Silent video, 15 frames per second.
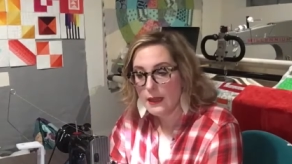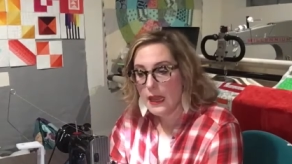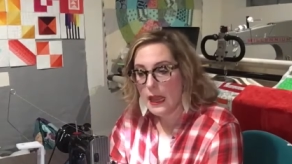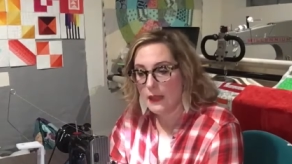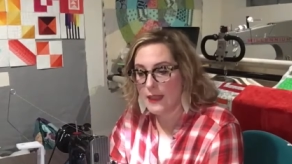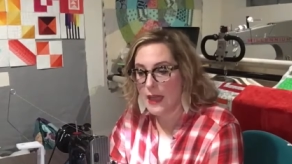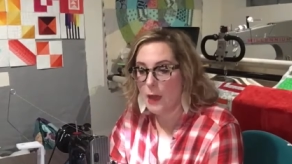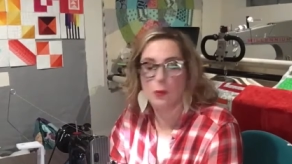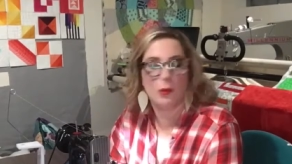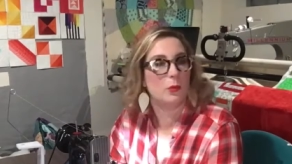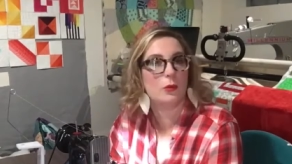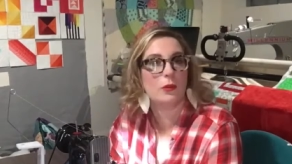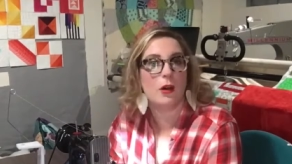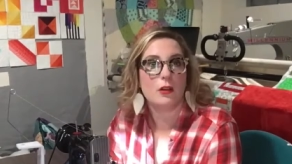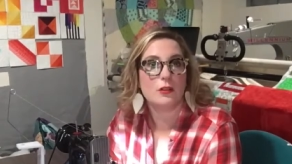And that one
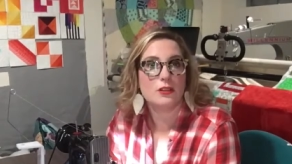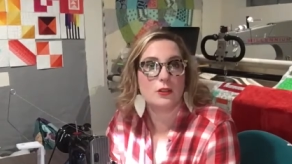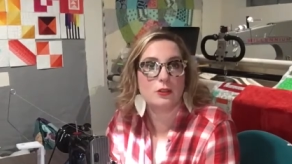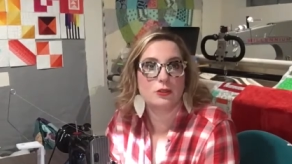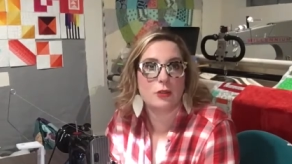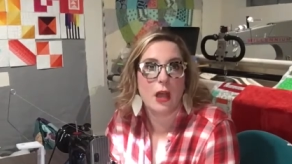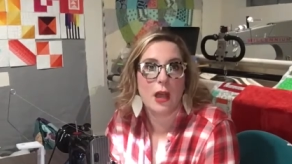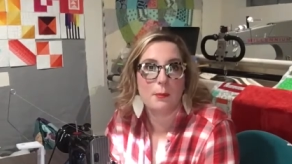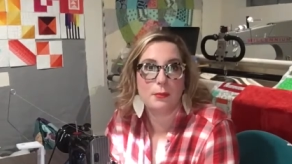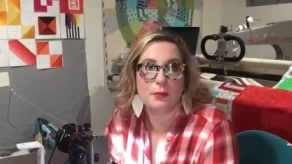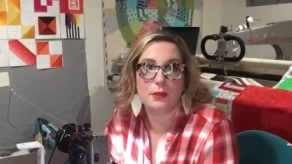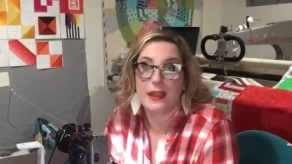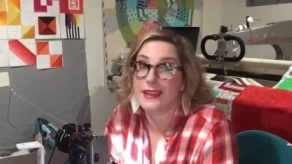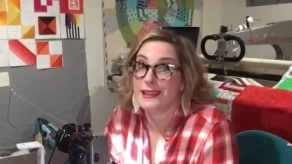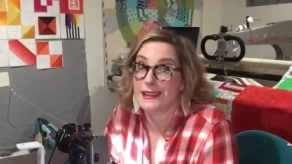will also drop
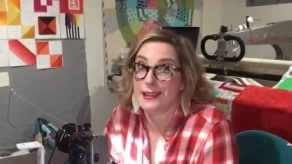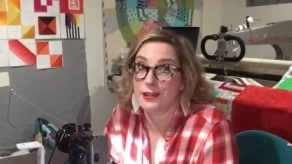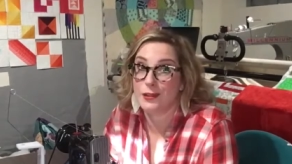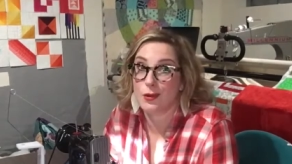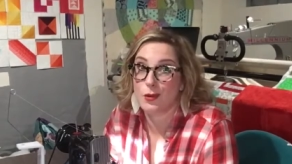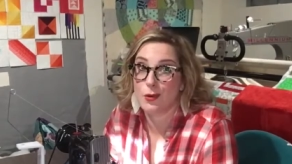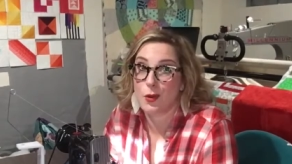like in